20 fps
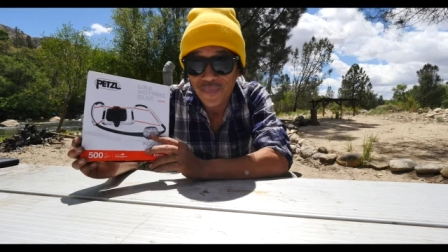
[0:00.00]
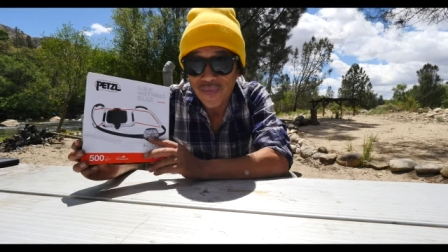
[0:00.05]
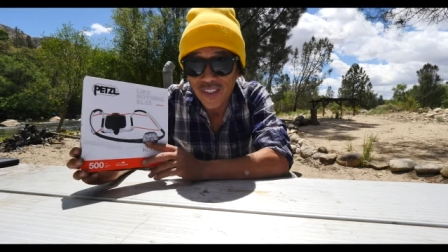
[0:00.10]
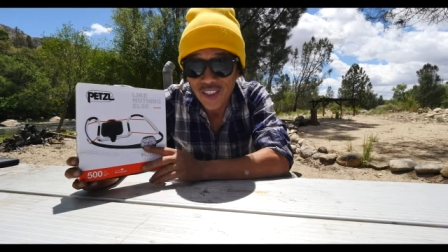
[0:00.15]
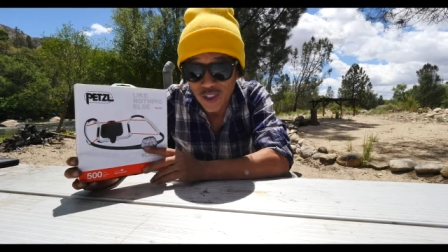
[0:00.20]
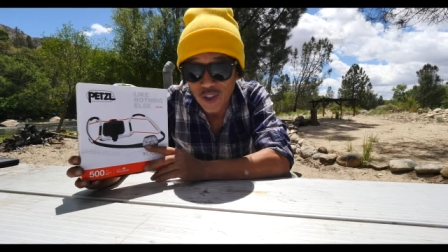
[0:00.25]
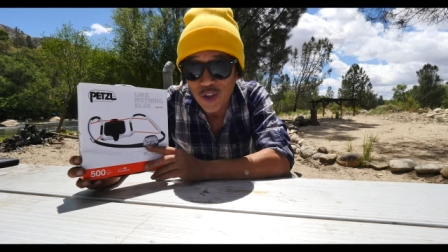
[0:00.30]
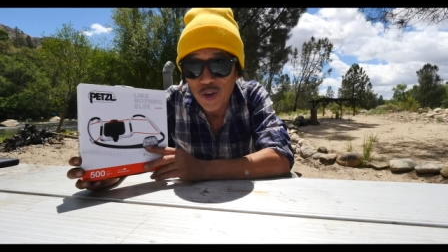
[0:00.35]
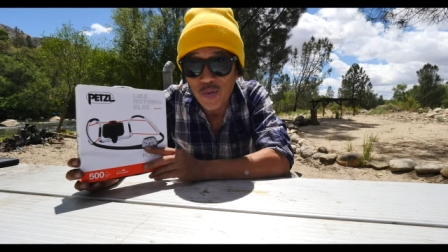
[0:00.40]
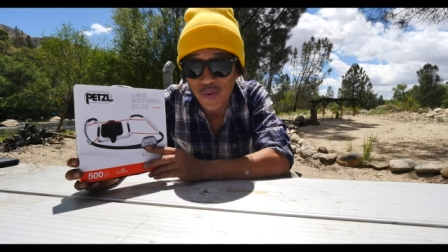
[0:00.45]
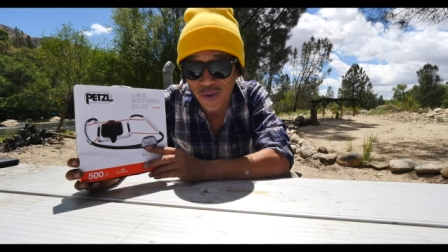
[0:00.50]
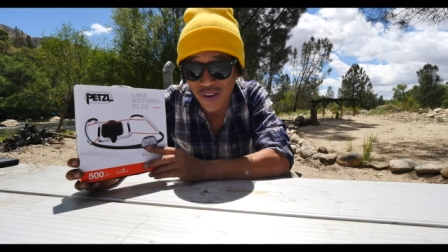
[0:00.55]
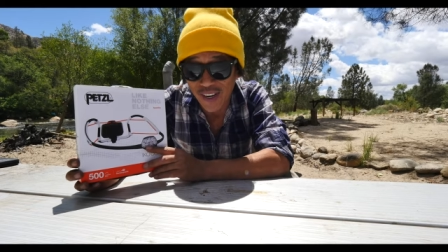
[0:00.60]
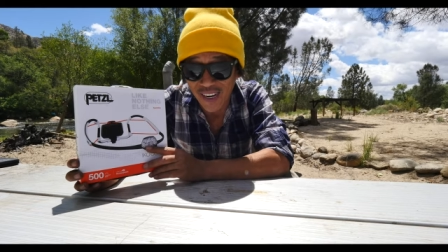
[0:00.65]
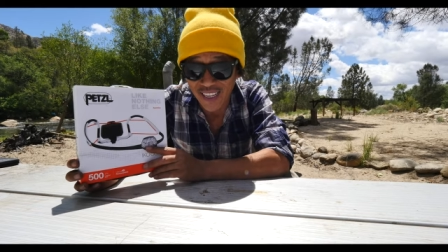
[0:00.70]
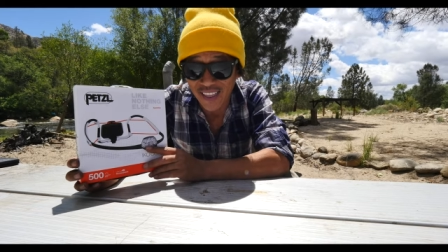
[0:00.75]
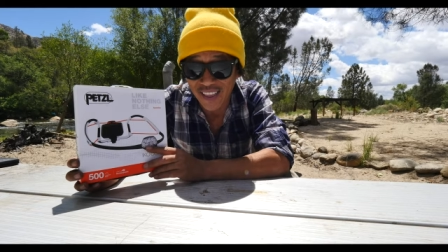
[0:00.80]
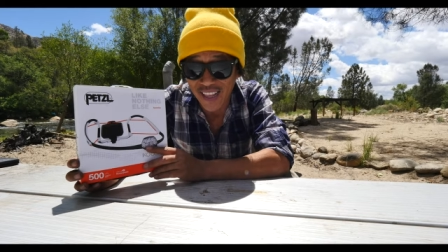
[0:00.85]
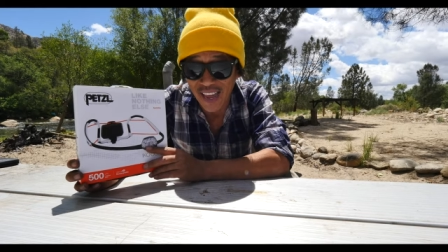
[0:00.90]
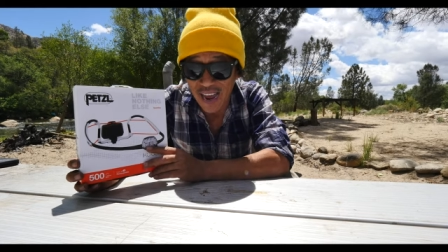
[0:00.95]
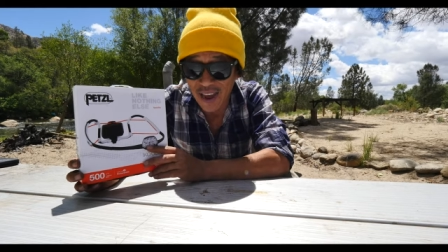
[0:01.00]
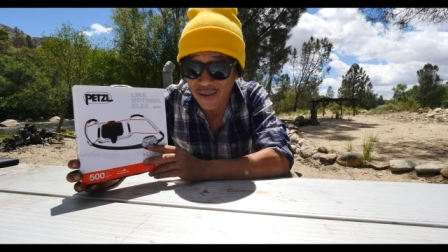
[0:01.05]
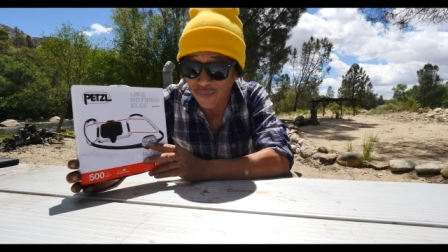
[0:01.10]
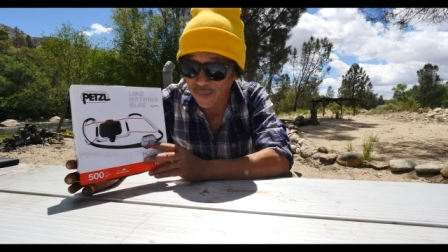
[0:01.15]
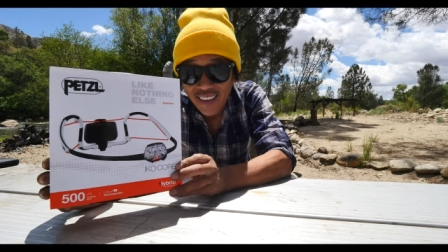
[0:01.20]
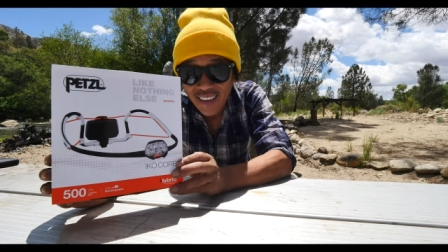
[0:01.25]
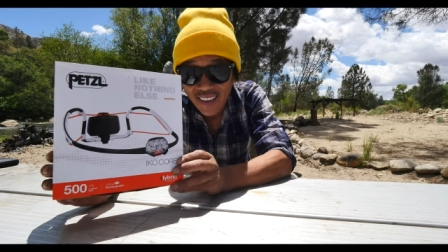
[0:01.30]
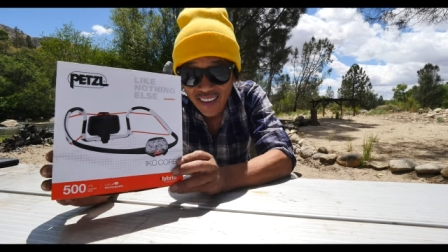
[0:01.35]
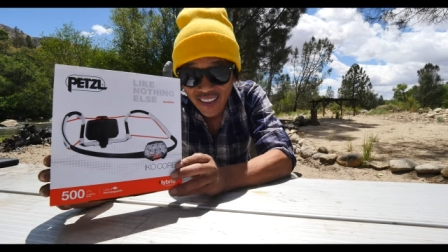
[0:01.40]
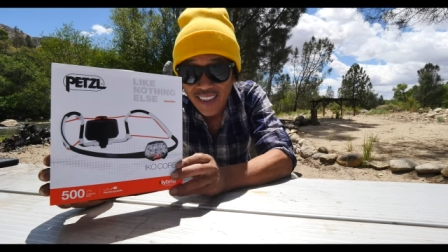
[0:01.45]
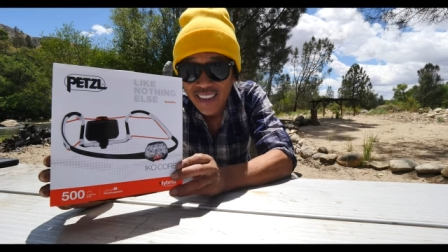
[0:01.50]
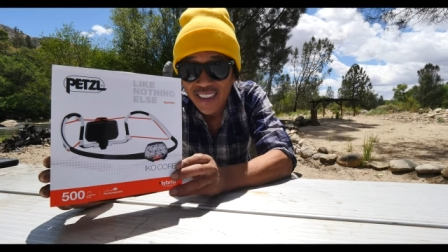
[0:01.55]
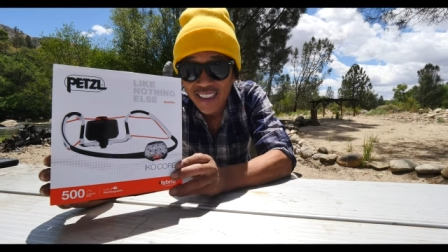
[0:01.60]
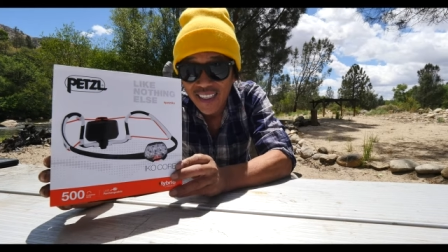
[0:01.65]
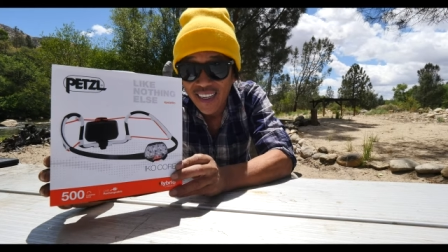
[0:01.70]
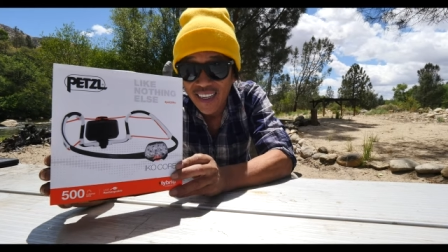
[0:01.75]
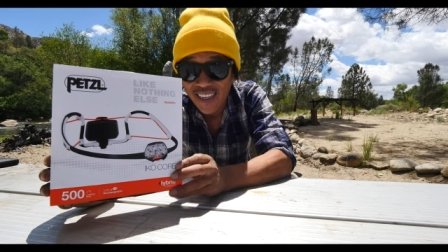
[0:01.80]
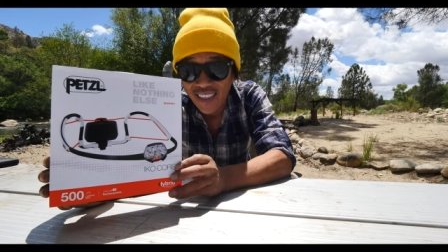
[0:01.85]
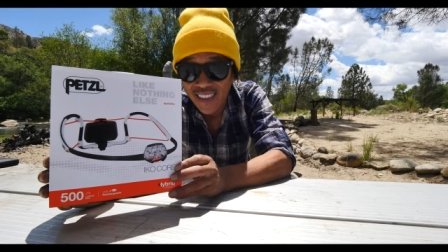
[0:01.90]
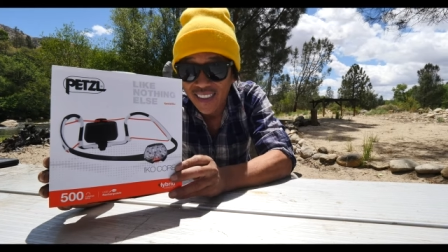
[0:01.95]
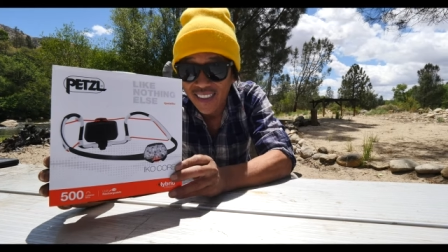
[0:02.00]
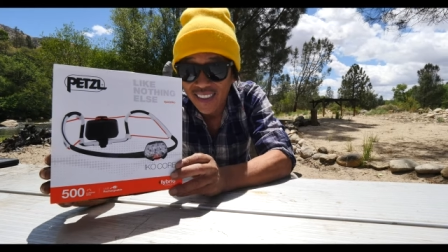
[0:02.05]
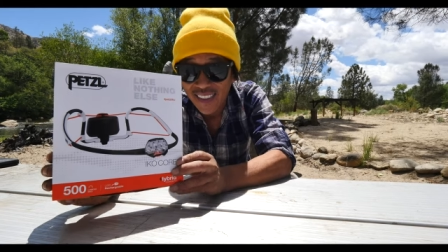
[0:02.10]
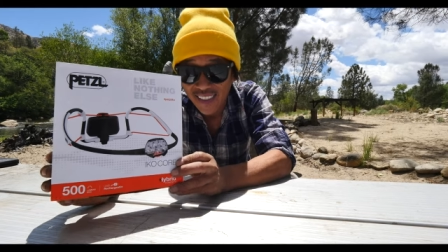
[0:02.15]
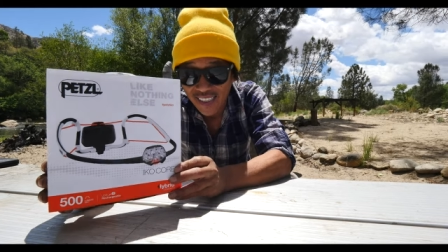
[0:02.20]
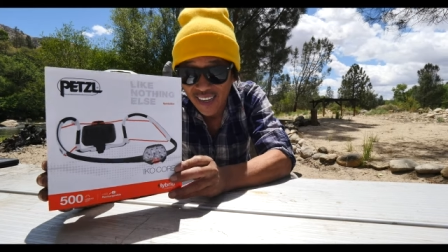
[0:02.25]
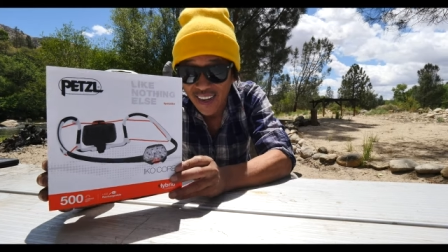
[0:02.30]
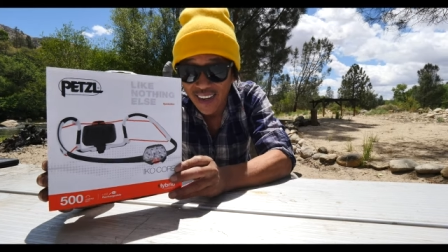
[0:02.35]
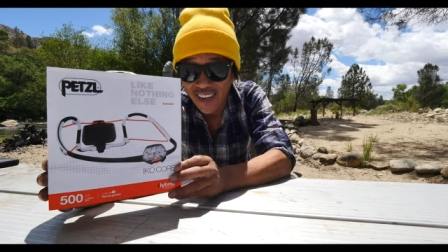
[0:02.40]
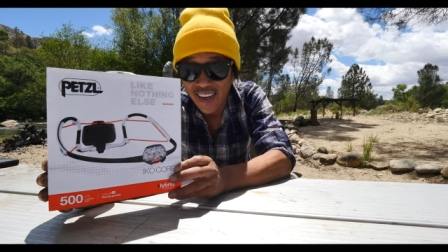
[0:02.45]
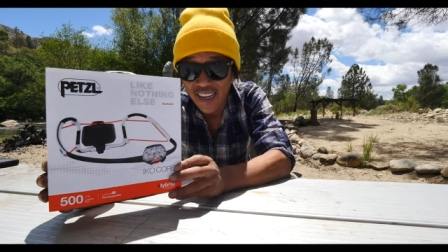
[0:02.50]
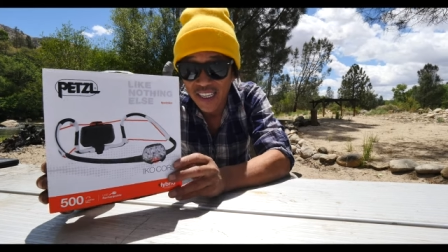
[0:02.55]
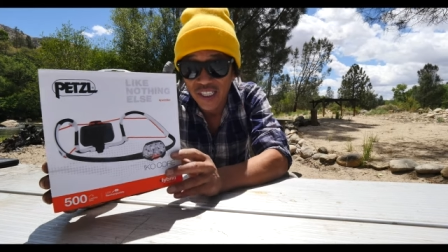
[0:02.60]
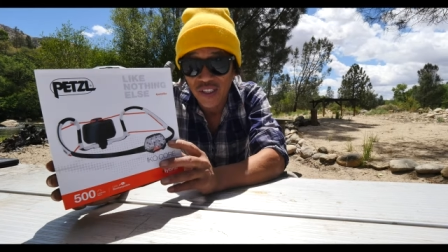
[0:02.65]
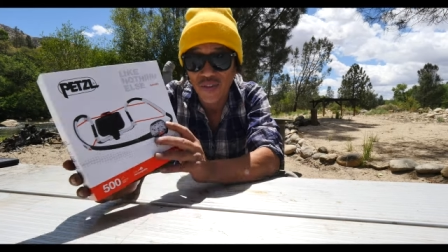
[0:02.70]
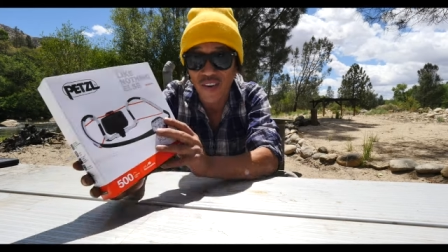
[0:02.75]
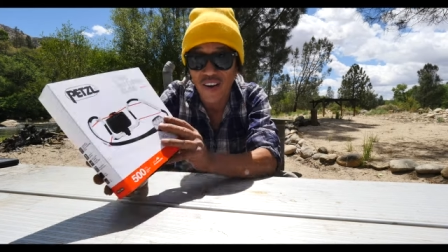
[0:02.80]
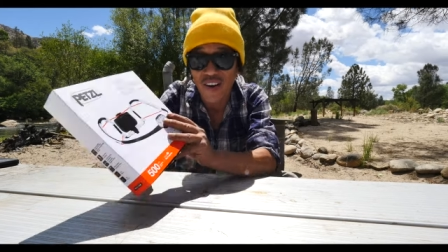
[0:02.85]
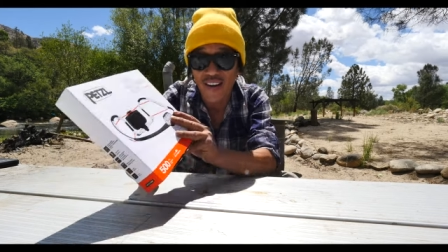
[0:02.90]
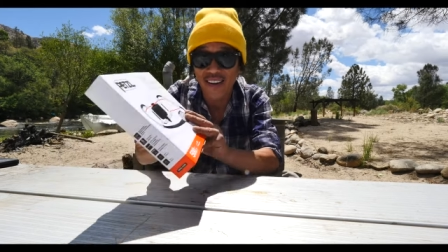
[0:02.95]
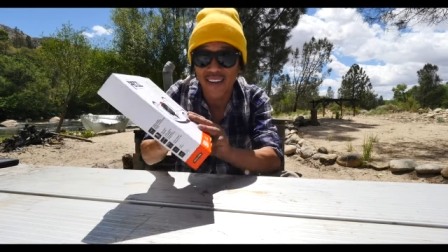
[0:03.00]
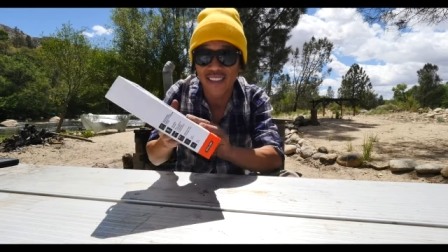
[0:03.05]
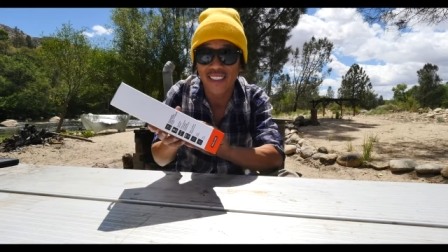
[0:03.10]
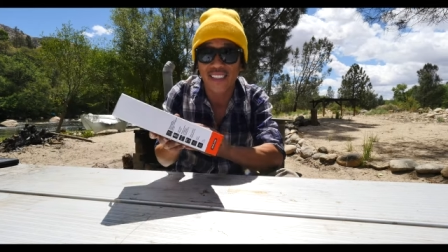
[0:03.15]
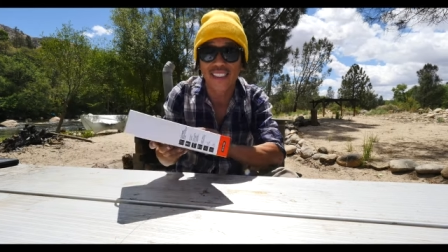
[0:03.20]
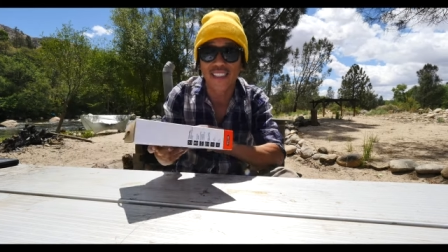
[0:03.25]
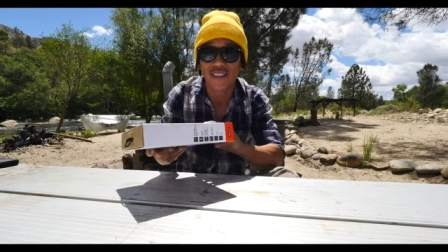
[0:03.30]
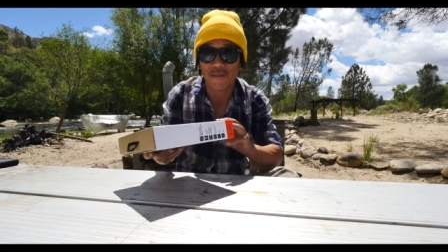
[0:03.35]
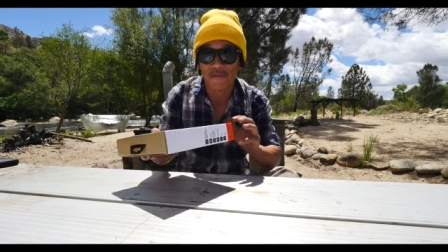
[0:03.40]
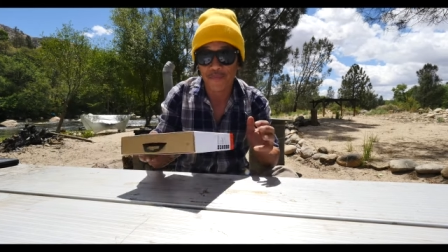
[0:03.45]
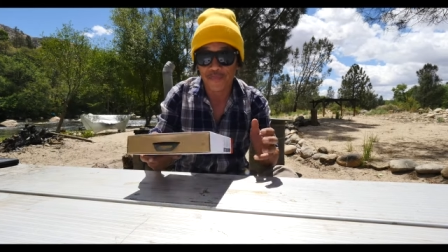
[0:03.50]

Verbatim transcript: Super Headlamp. This thing is sick. As far as